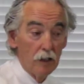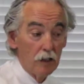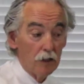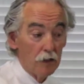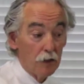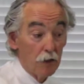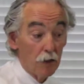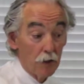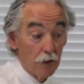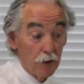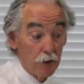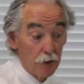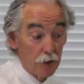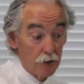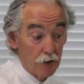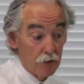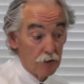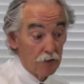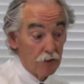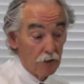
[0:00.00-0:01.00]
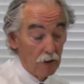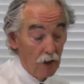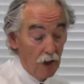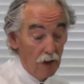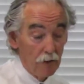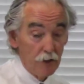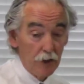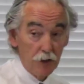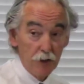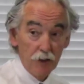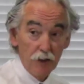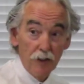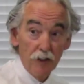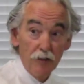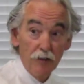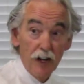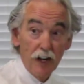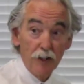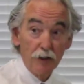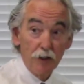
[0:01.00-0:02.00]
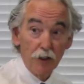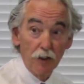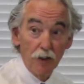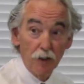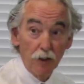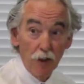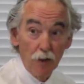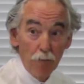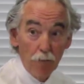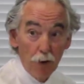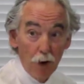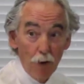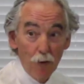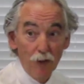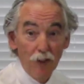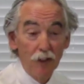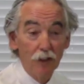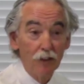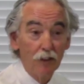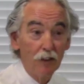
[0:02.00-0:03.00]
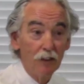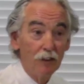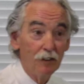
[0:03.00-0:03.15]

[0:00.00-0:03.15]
So there's obviously a vascular component